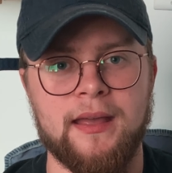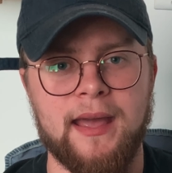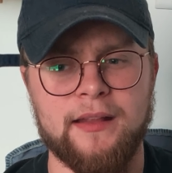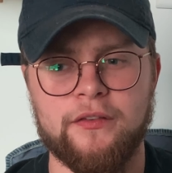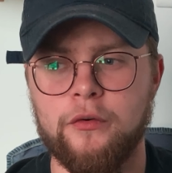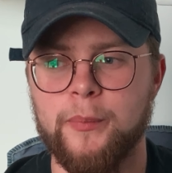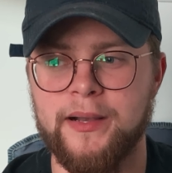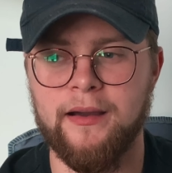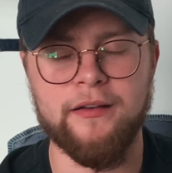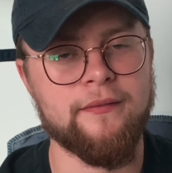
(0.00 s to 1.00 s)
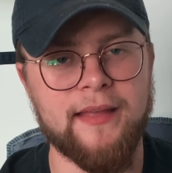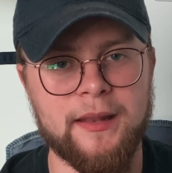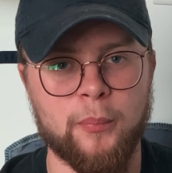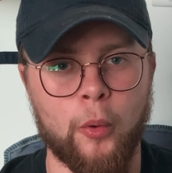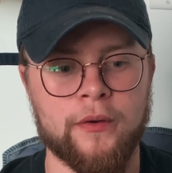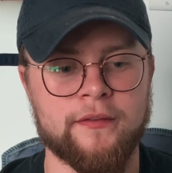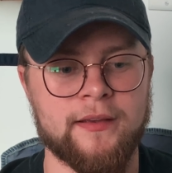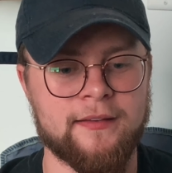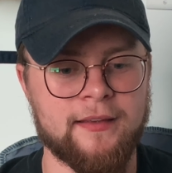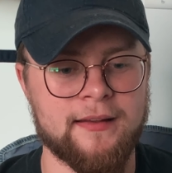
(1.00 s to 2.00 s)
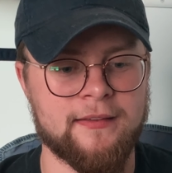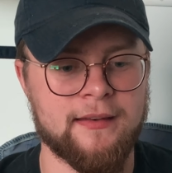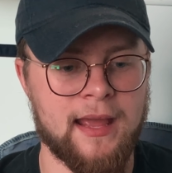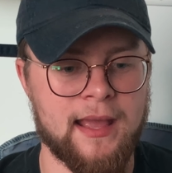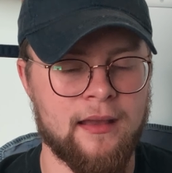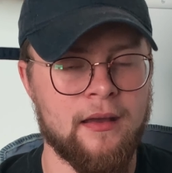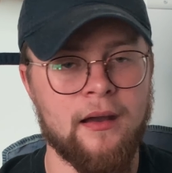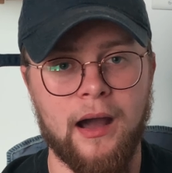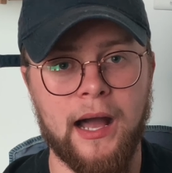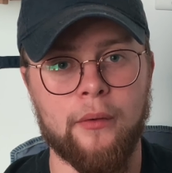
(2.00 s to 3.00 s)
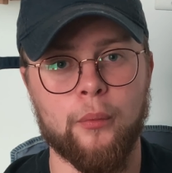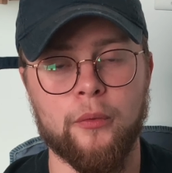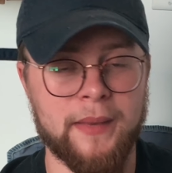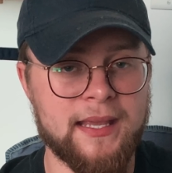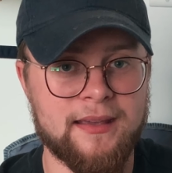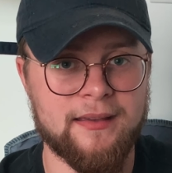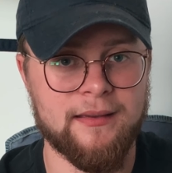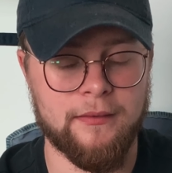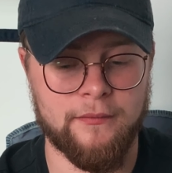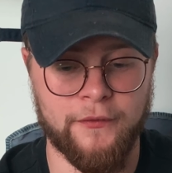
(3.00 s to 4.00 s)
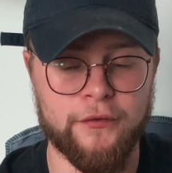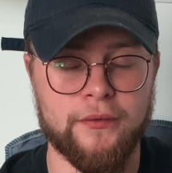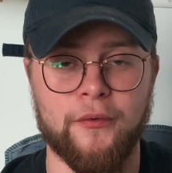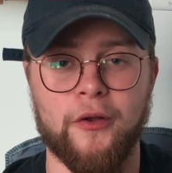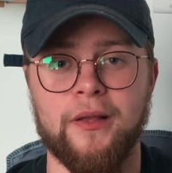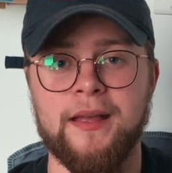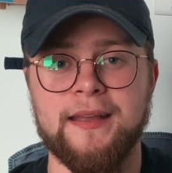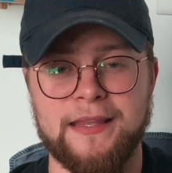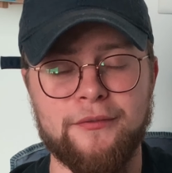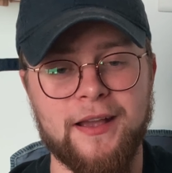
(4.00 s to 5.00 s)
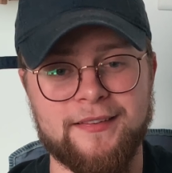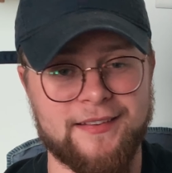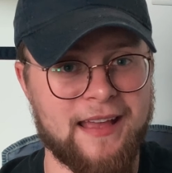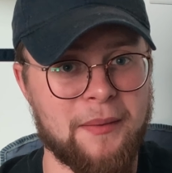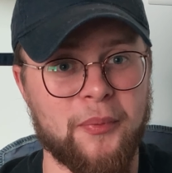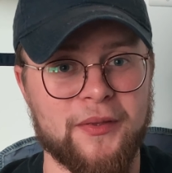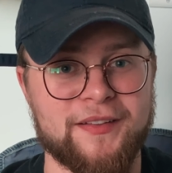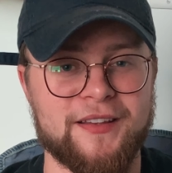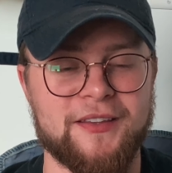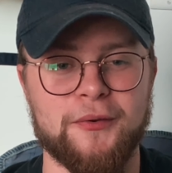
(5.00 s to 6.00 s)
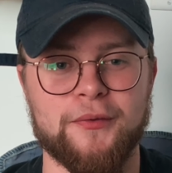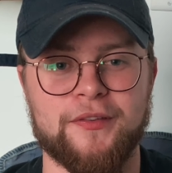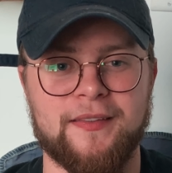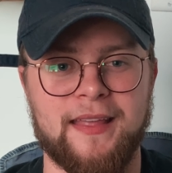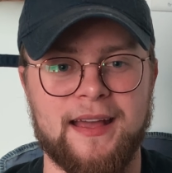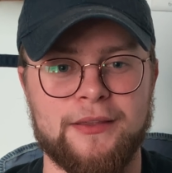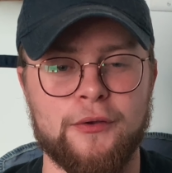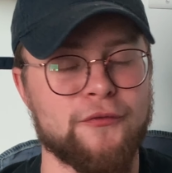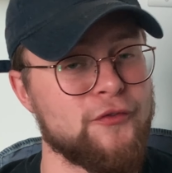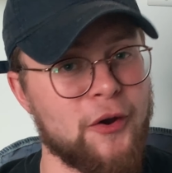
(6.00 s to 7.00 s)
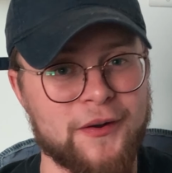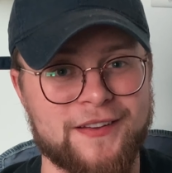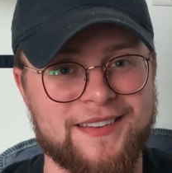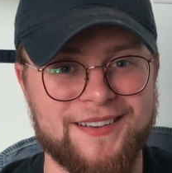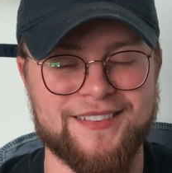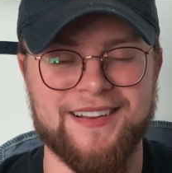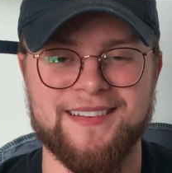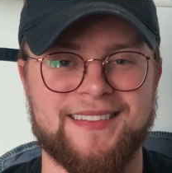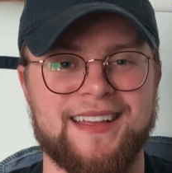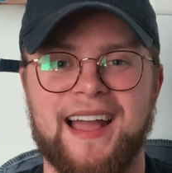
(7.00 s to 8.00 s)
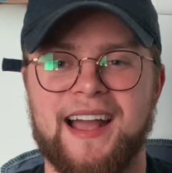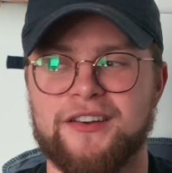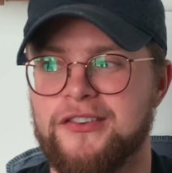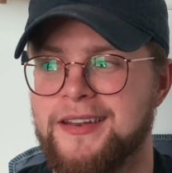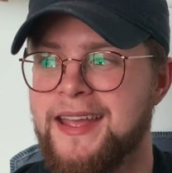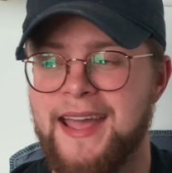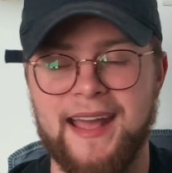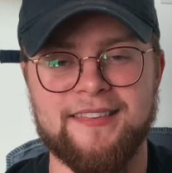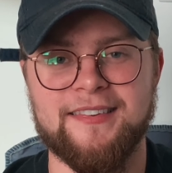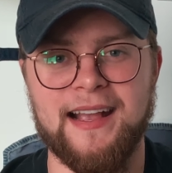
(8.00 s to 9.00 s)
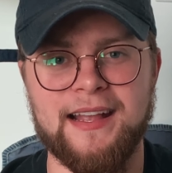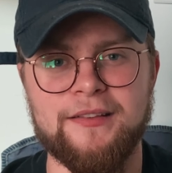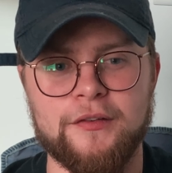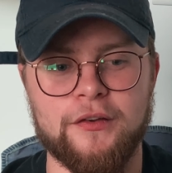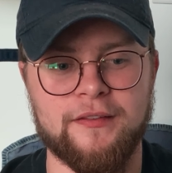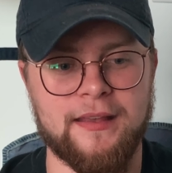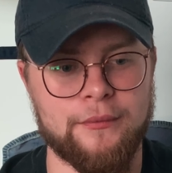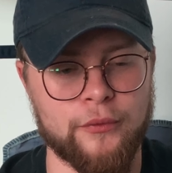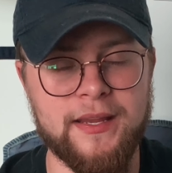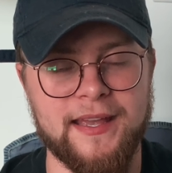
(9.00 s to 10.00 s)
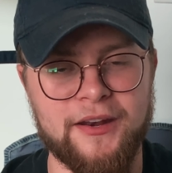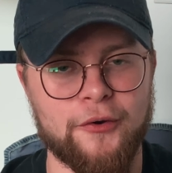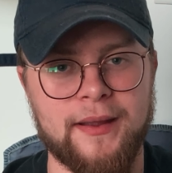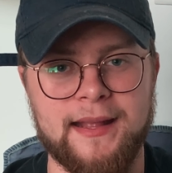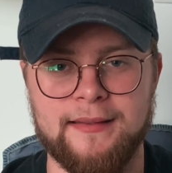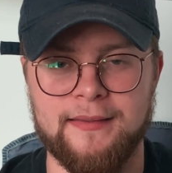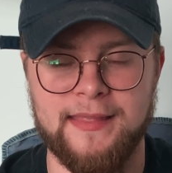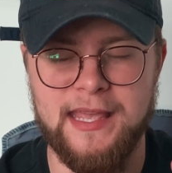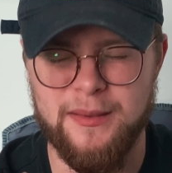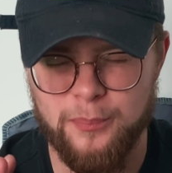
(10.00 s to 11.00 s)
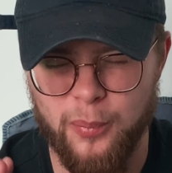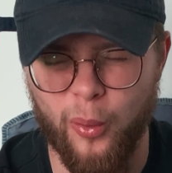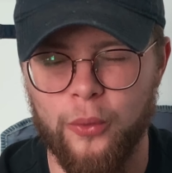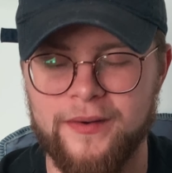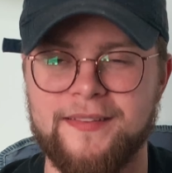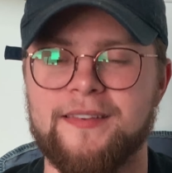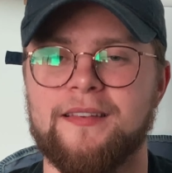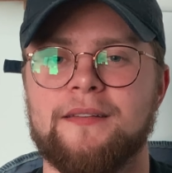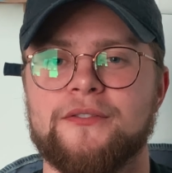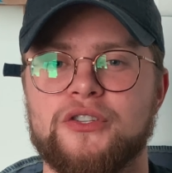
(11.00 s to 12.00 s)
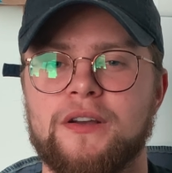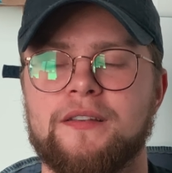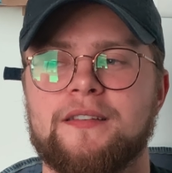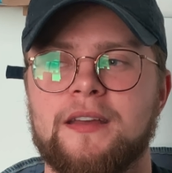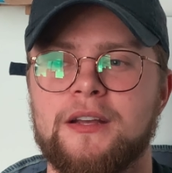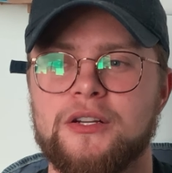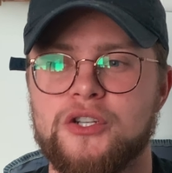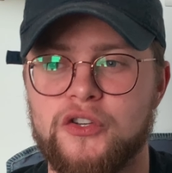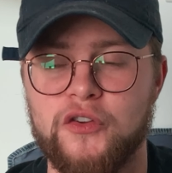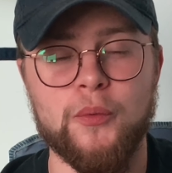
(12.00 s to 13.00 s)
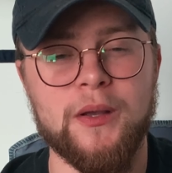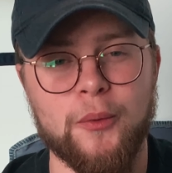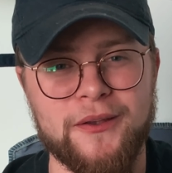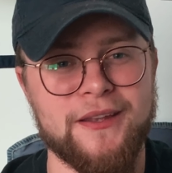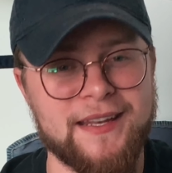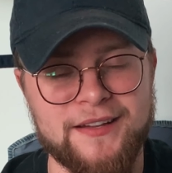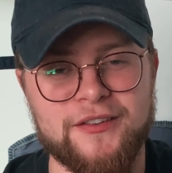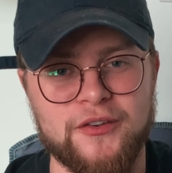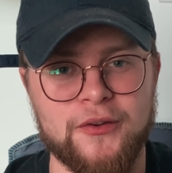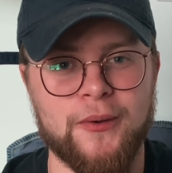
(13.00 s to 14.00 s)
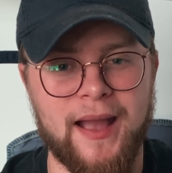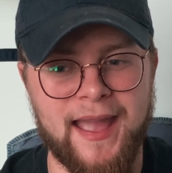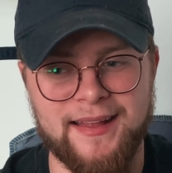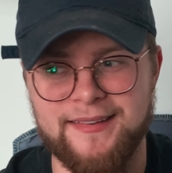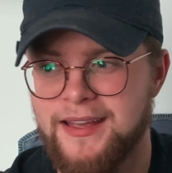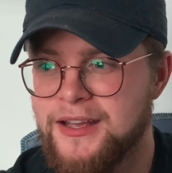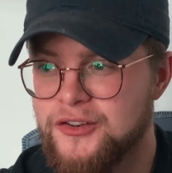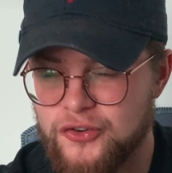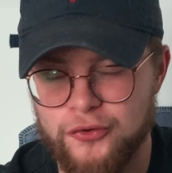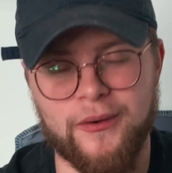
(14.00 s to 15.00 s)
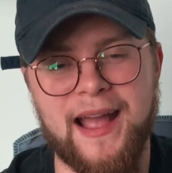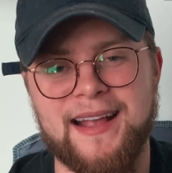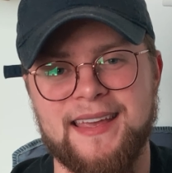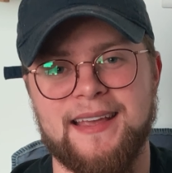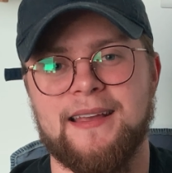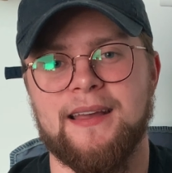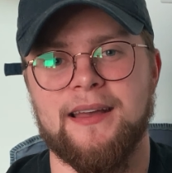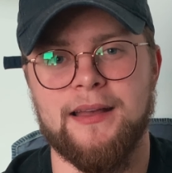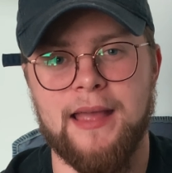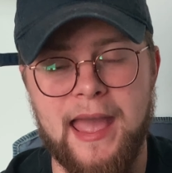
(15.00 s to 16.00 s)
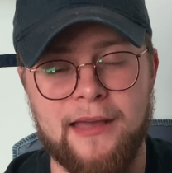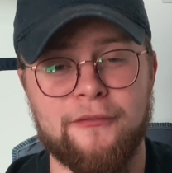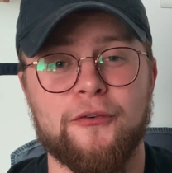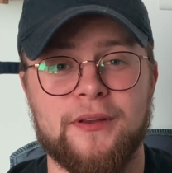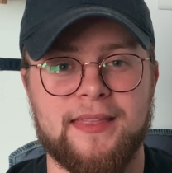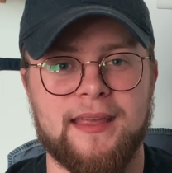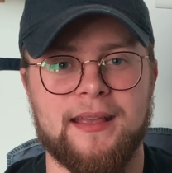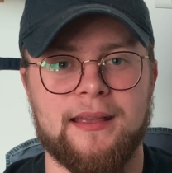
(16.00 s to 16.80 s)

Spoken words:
And so because of that importance, I decided today we'll make, first of all, give you guys a template to use so that you have no excuse not to take action, and second, to just reiterate the importance of just doing what you need to do and tracking everything.